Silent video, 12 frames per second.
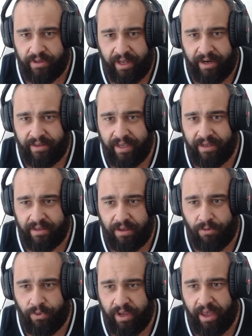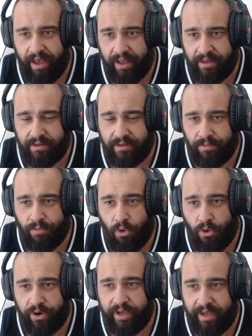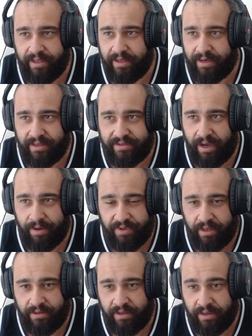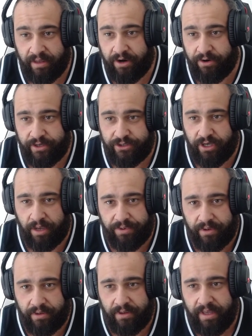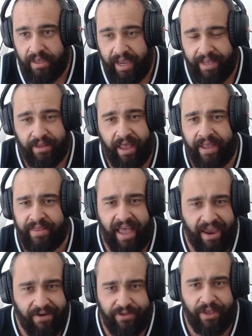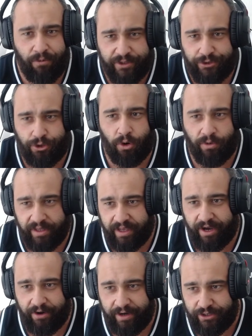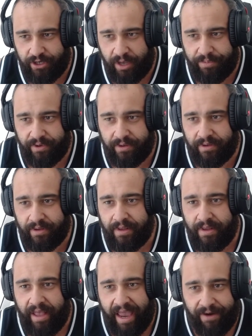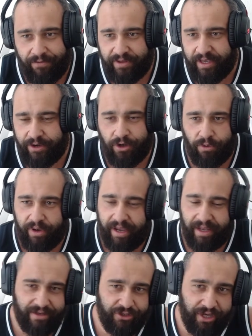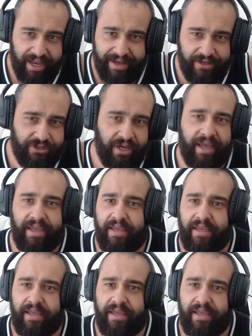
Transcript: And I think we had more heat at that time than the current champion. And everything was thrown at the current champion. Everything. You know, he had the J&J.